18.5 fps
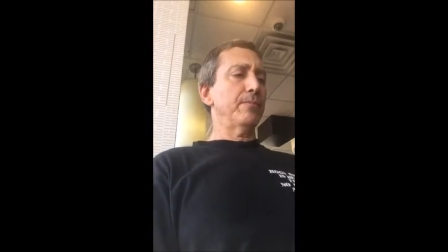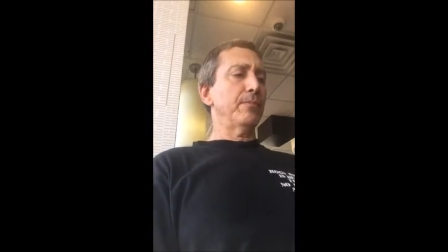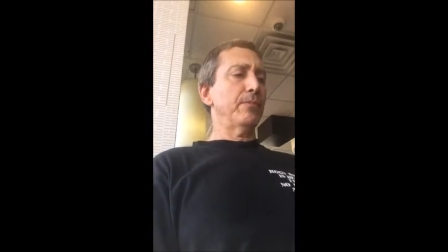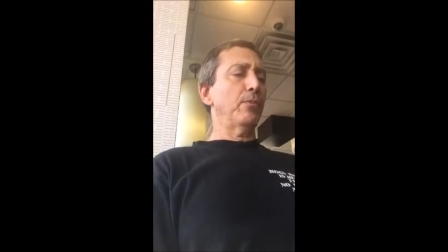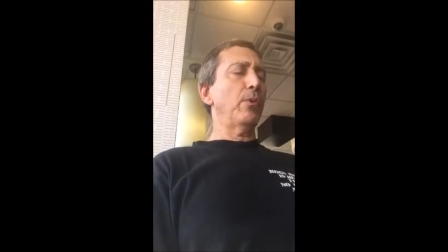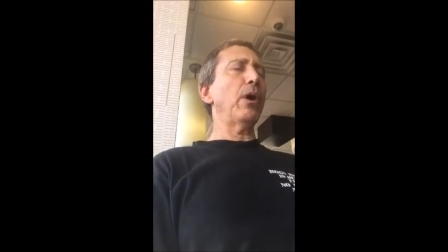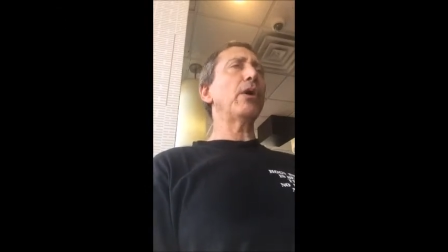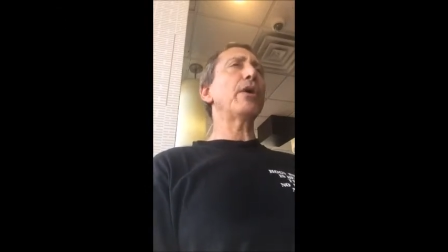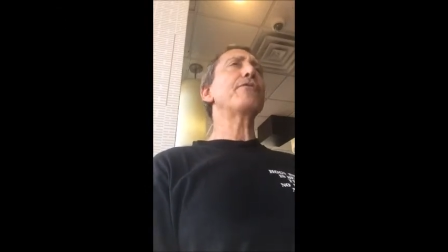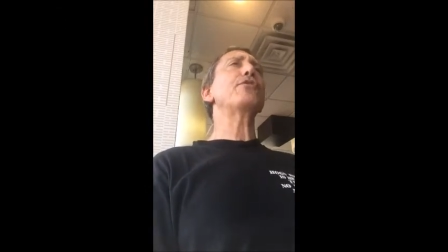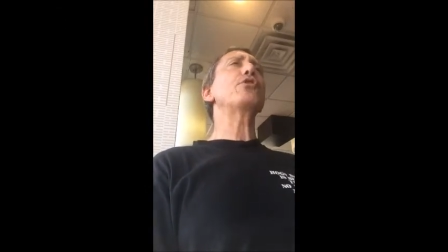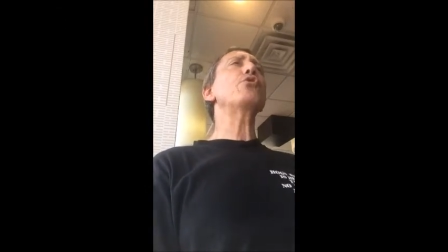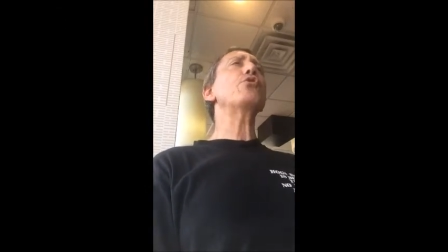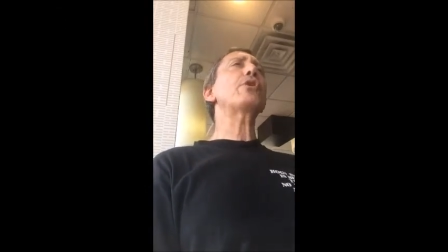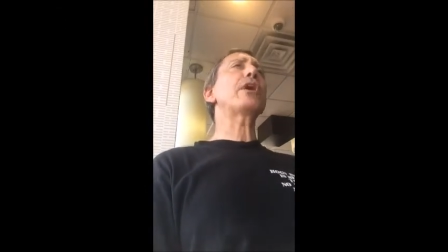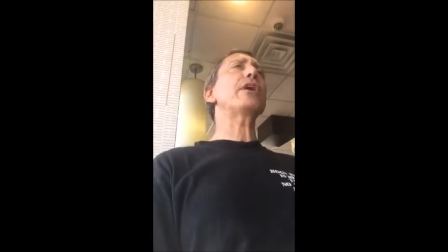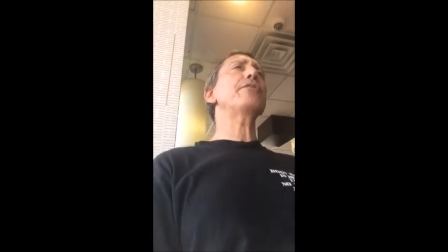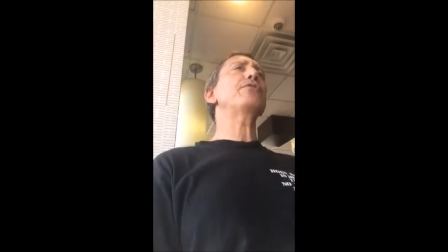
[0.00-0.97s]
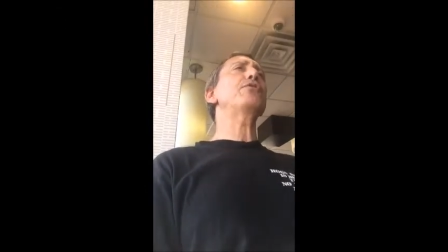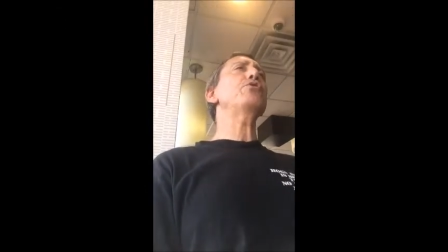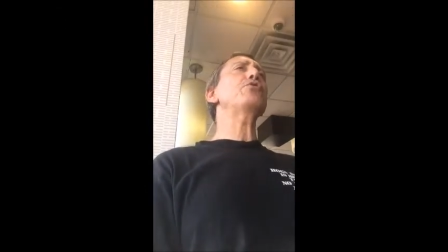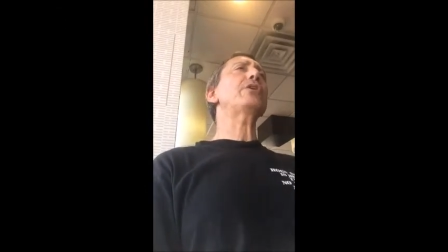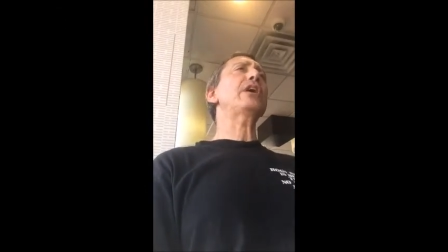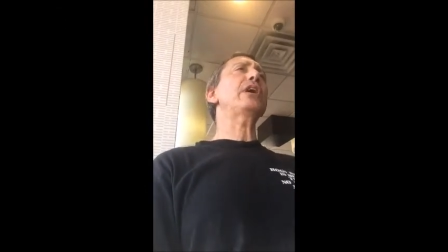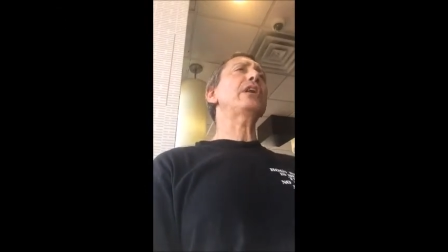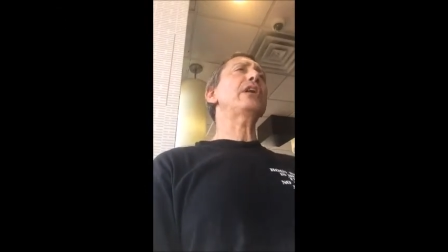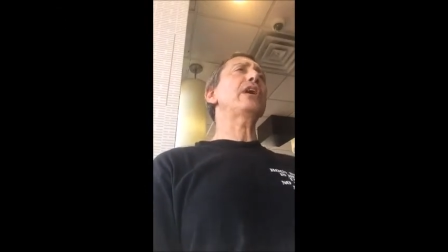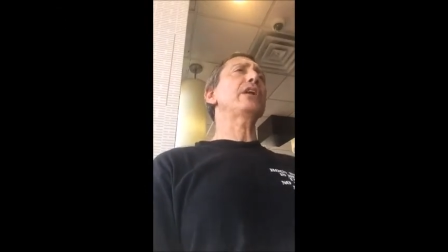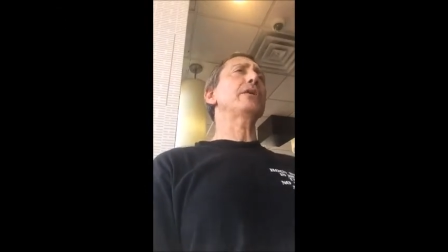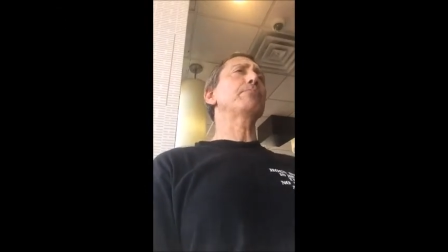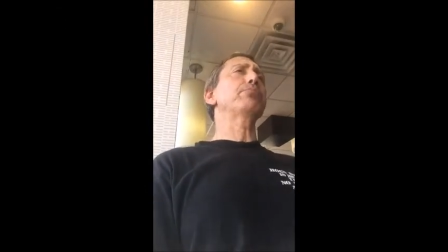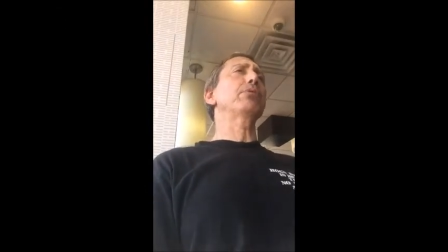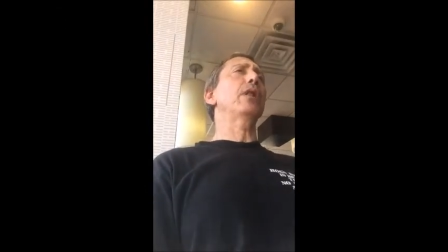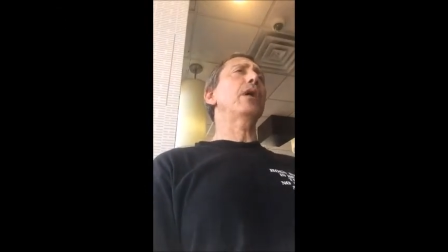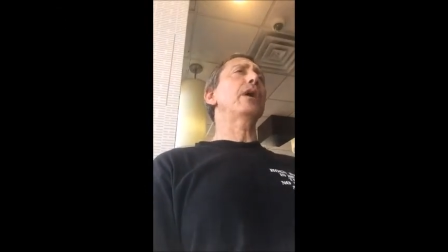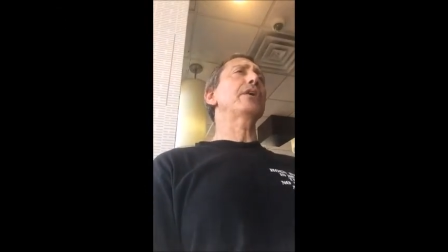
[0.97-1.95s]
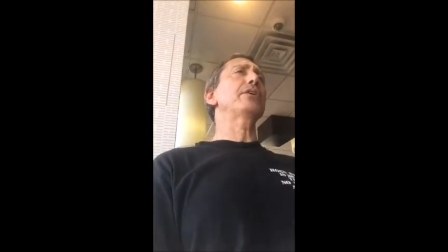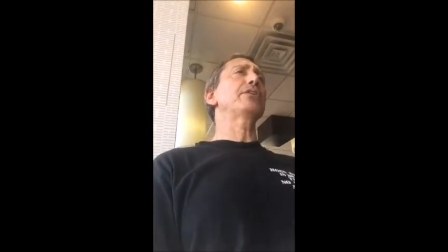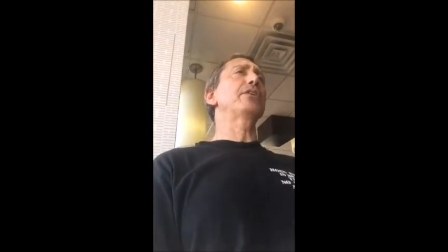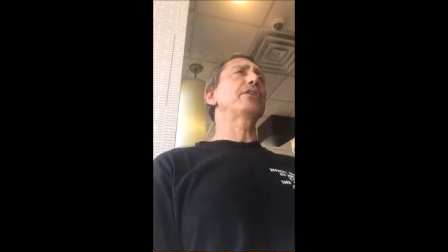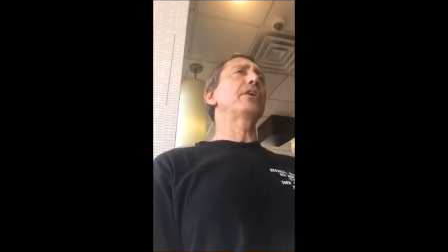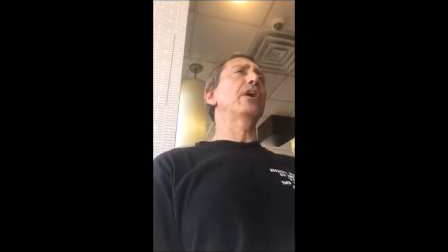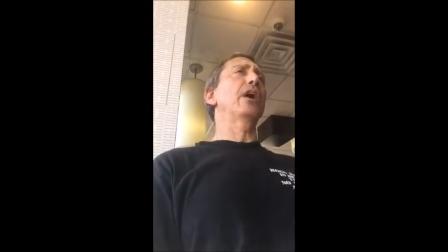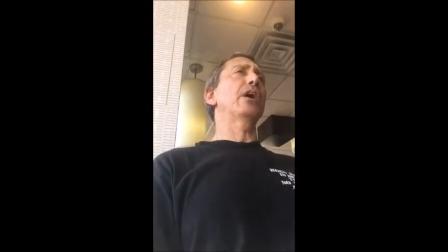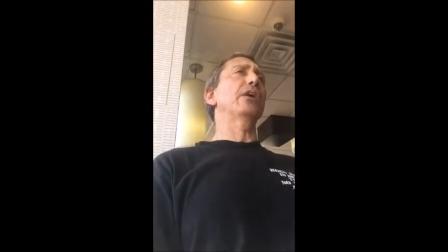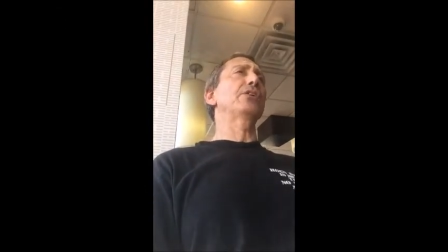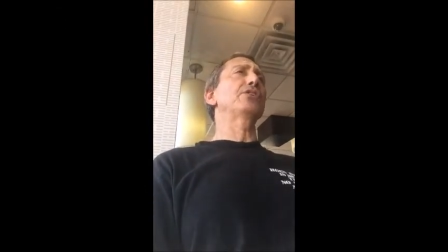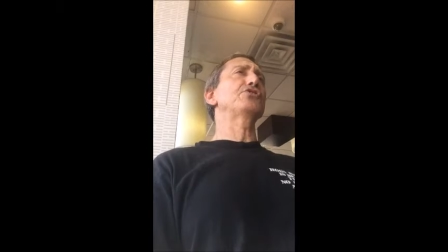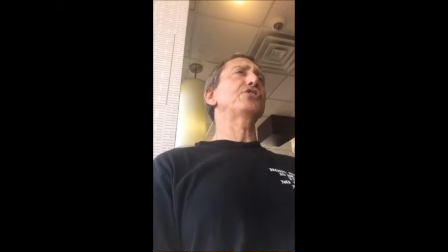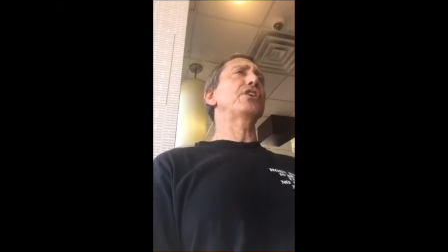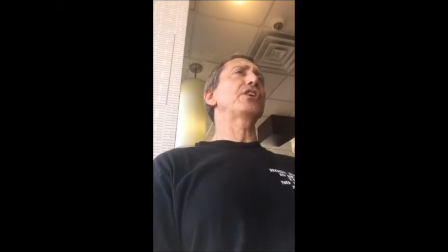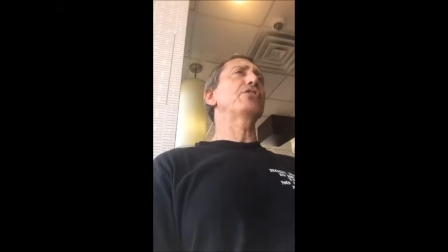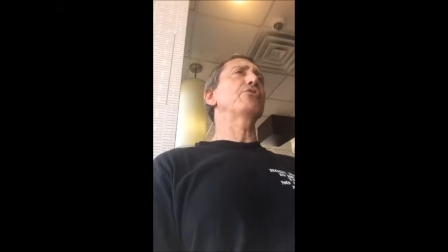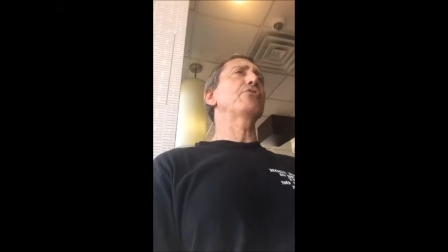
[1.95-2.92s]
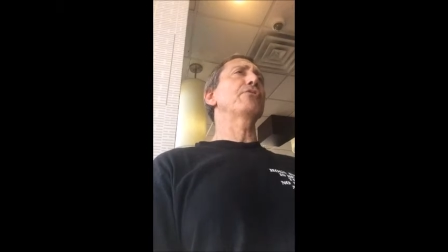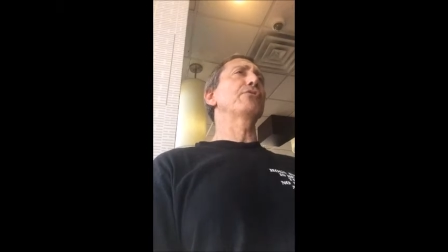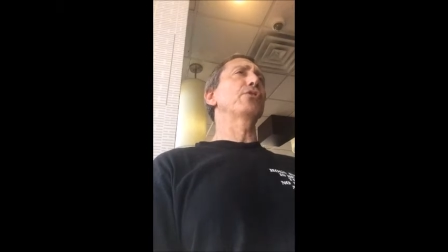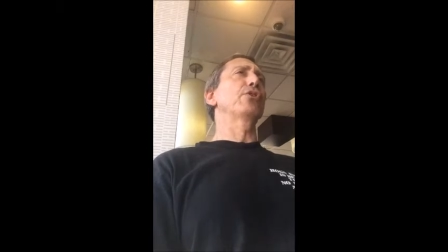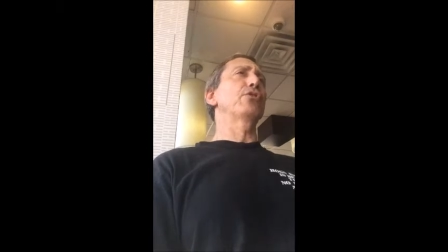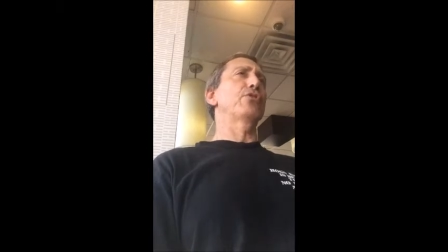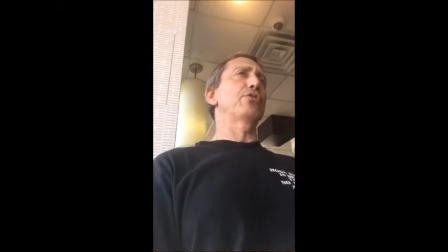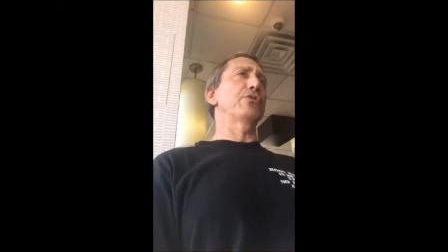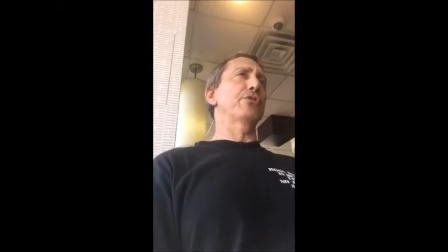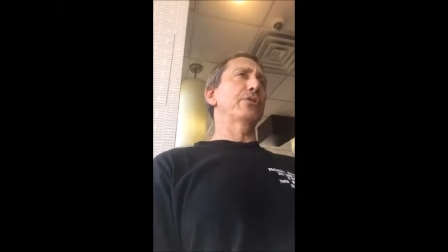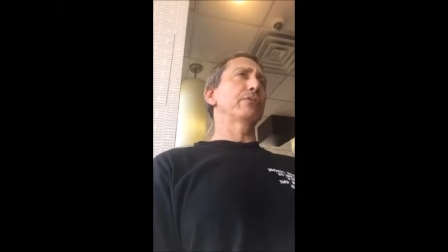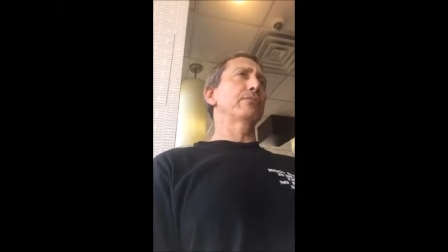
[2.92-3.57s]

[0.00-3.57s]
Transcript: uh, well, if remember. you if you cannot apply the knowledge that you have learned.